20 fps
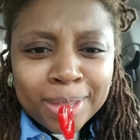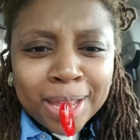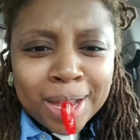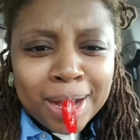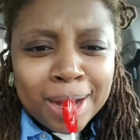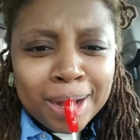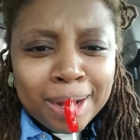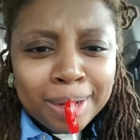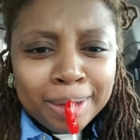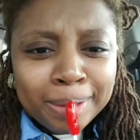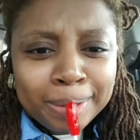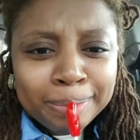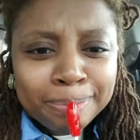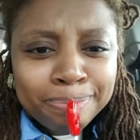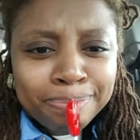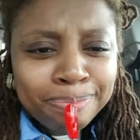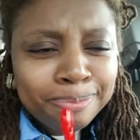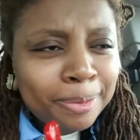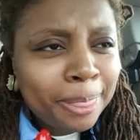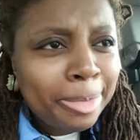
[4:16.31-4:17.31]

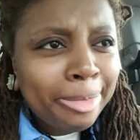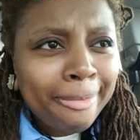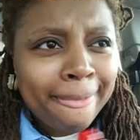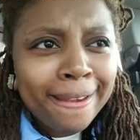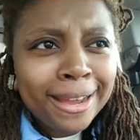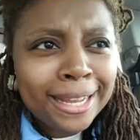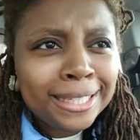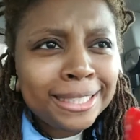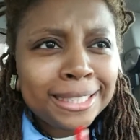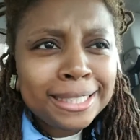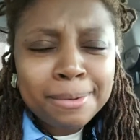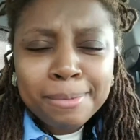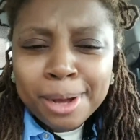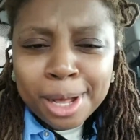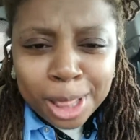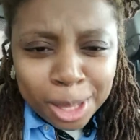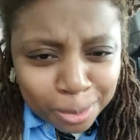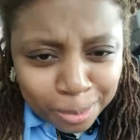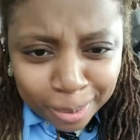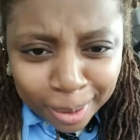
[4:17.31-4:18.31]
Um, and some
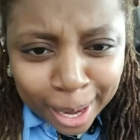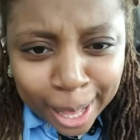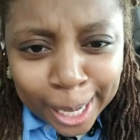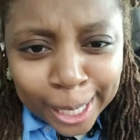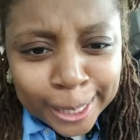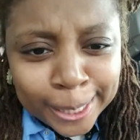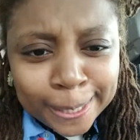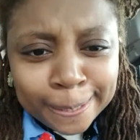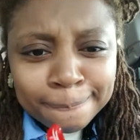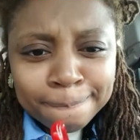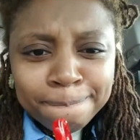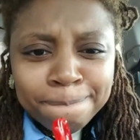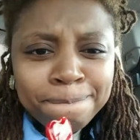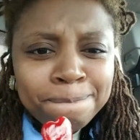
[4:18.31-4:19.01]
other place.